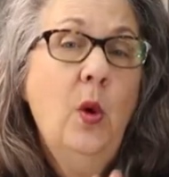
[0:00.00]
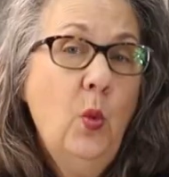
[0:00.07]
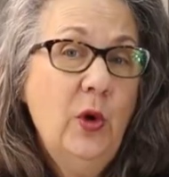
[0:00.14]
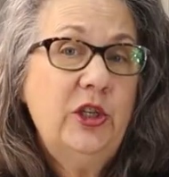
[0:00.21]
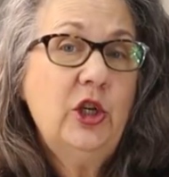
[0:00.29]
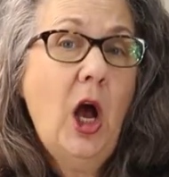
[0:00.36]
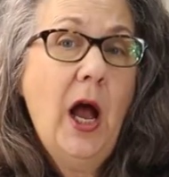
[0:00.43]

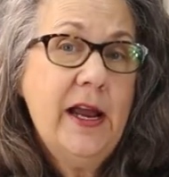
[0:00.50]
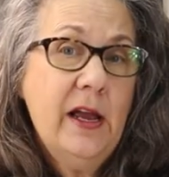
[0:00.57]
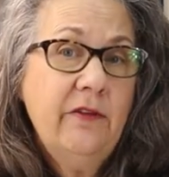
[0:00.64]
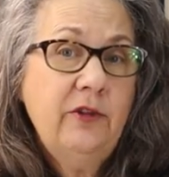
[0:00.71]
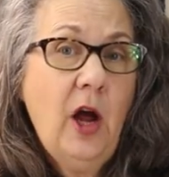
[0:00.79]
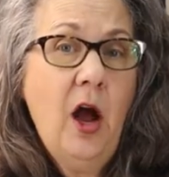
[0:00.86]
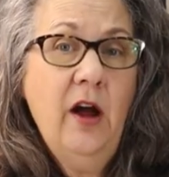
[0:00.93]
which I
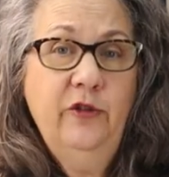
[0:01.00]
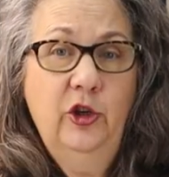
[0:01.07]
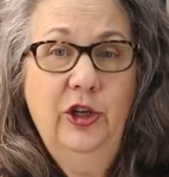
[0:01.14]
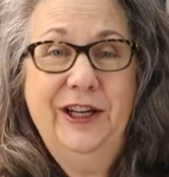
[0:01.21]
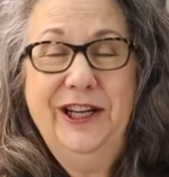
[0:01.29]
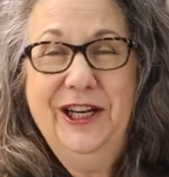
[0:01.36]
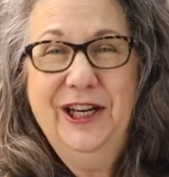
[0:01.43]
have
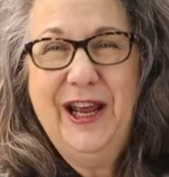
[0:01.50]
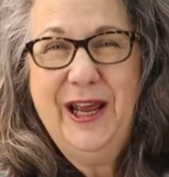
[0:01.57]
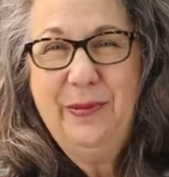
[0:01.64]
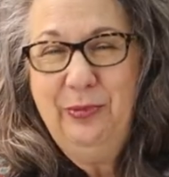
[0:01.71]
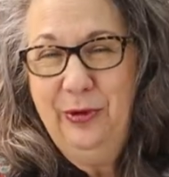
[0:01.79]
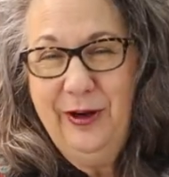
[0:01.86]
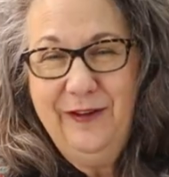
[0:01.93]
covered in
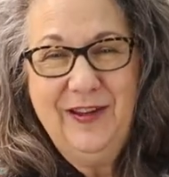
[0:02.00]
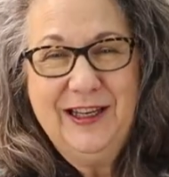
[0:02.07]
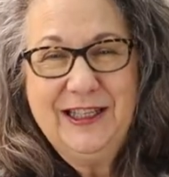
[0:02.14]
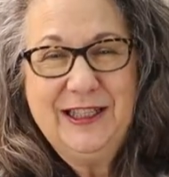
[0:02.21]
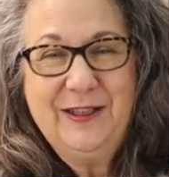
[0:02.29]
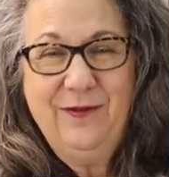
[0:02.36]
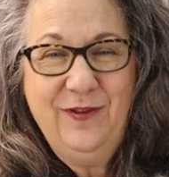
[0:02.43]
a
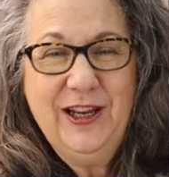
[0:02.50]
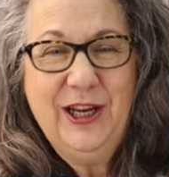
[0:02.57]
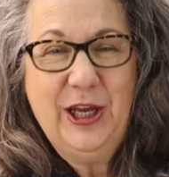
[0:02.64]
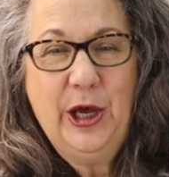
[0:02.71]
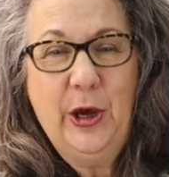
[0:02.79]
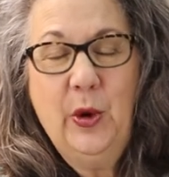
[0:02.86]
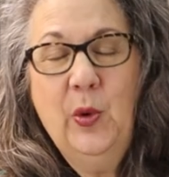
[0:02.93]
previous
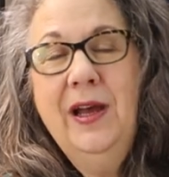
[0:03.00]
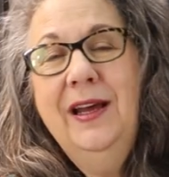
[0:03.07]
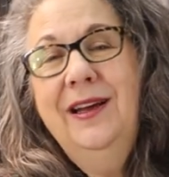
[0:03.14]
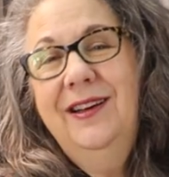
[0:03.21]
video.